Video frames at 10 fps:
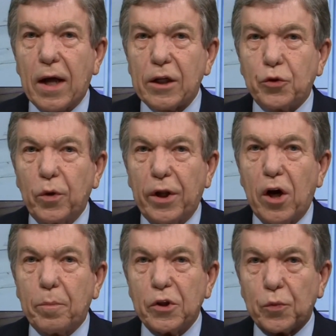College will
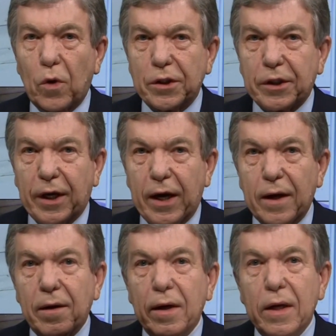help us once
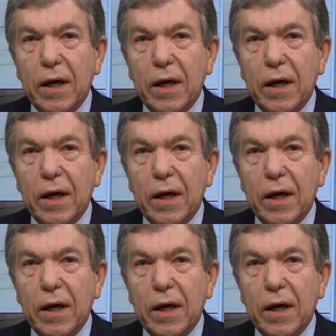again,